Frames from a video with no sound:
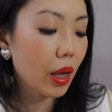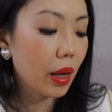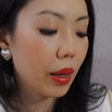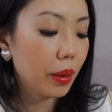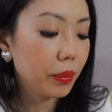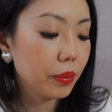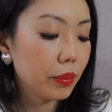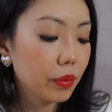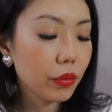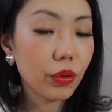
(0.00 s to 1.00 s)

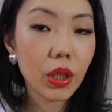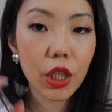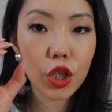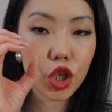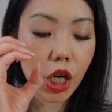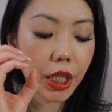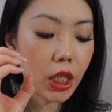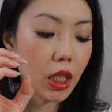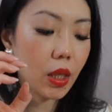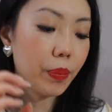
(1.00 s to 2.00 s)
um, really
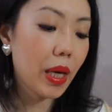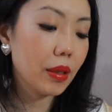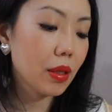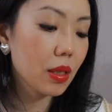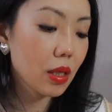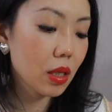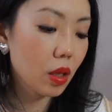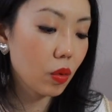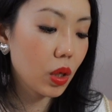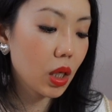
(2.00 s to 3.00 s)
chunky buttons,
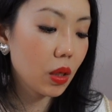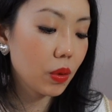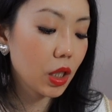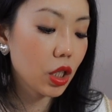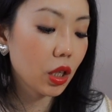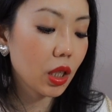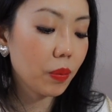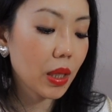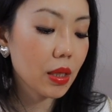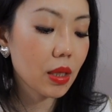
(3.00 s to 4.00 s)
three really chunky
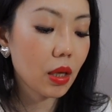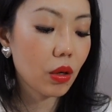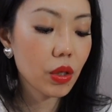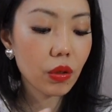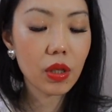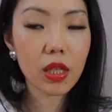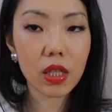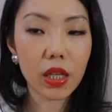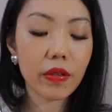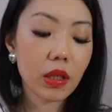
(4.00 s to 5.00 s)
buttons, and also the
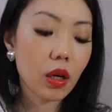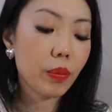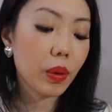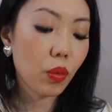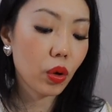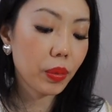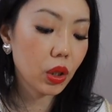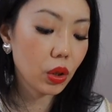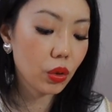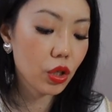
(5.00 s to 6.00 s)
sleeves are a bit more
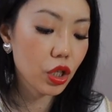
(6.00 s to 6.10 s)
balloon